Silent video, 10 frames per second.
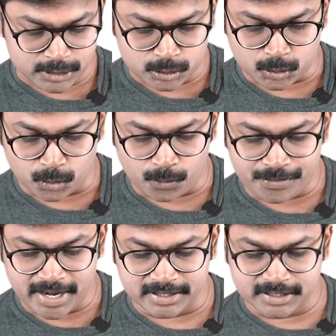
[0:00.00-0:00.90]
So
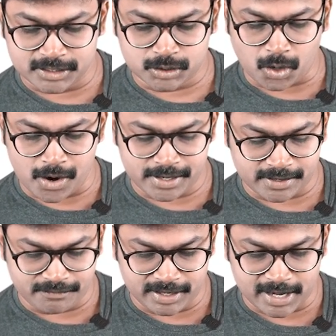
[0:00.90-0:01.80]
in this
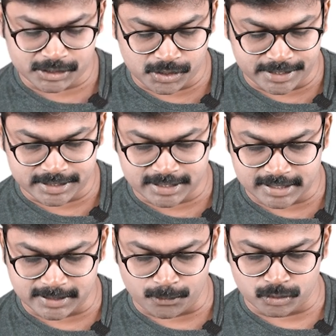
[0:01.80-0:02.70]
content, we'll actually
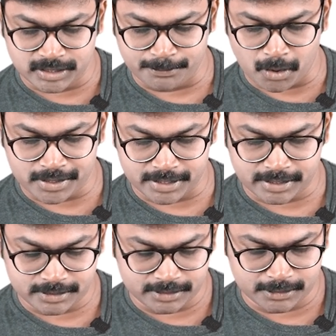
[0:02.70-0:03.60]
discuss the most important
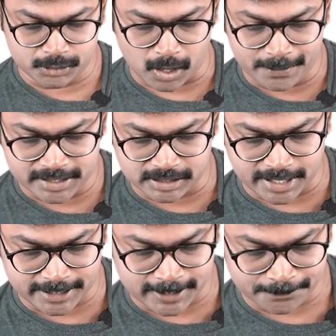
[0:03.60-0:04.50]
topics,
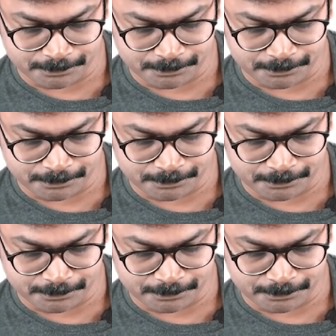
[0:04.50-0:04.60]
like